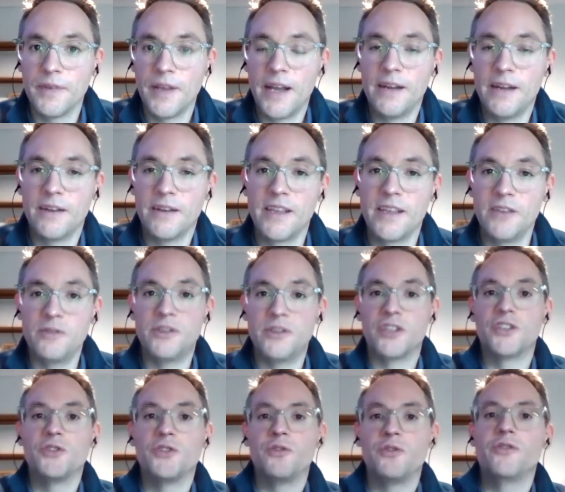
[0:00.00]
and i think you
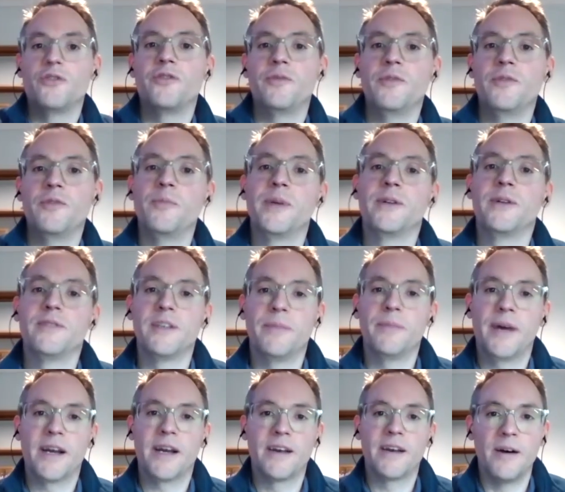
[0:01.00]
just sort of you build it
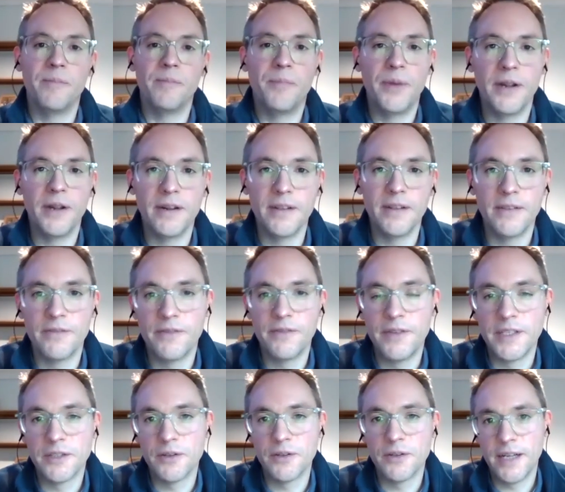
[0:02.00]
back up but
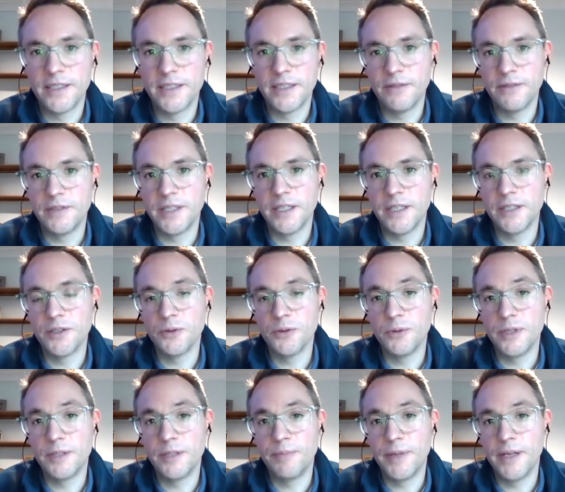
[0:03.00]
physical activity has
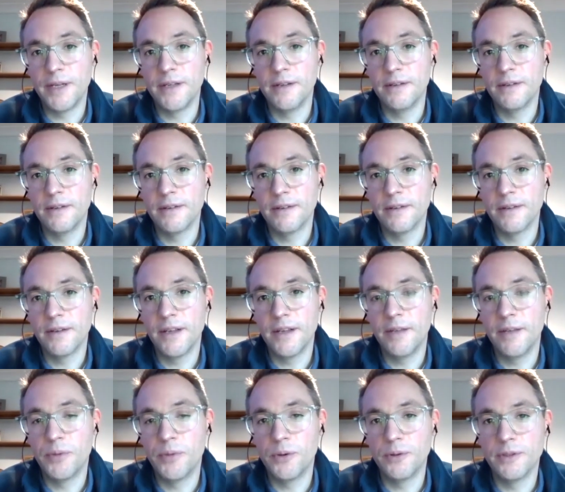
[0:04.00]
always been
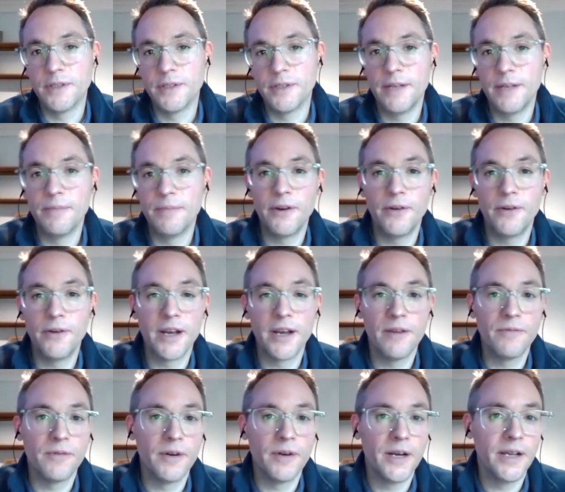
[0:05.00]
important in my
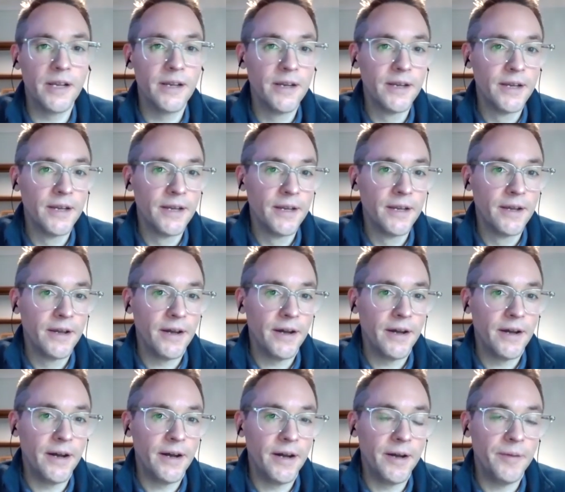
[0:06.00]
recovery
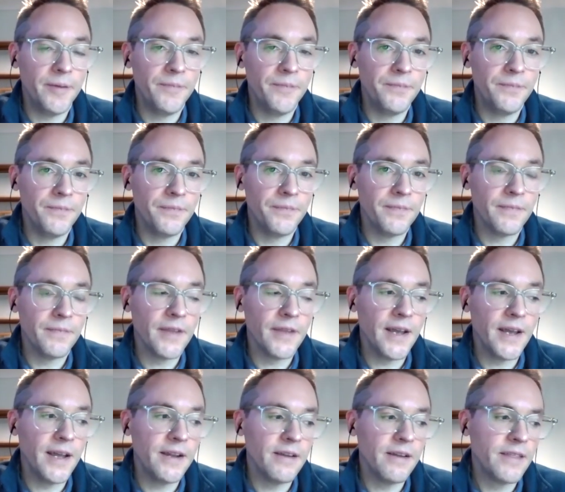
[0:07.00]
um,
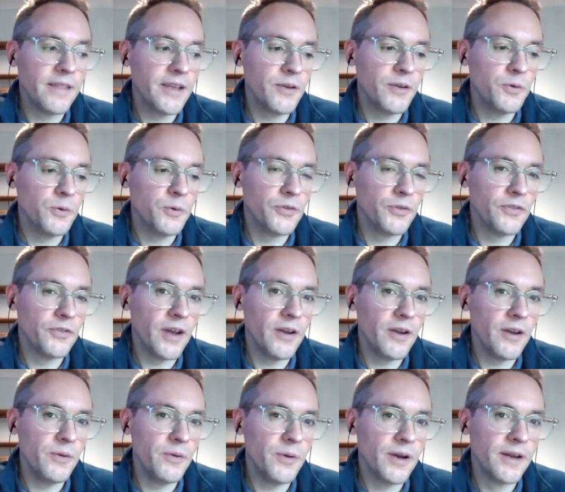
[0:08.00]
and i think
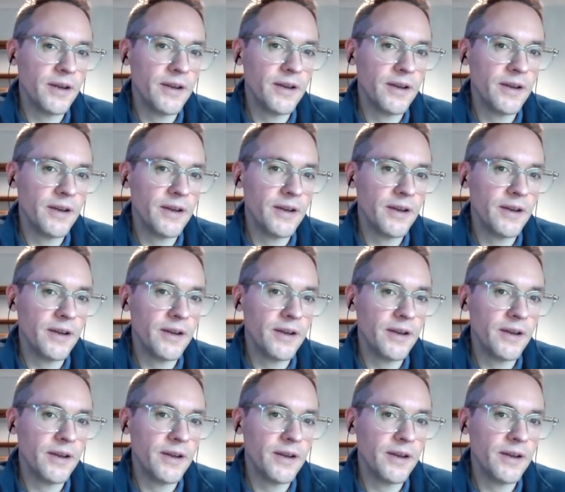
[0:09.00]
also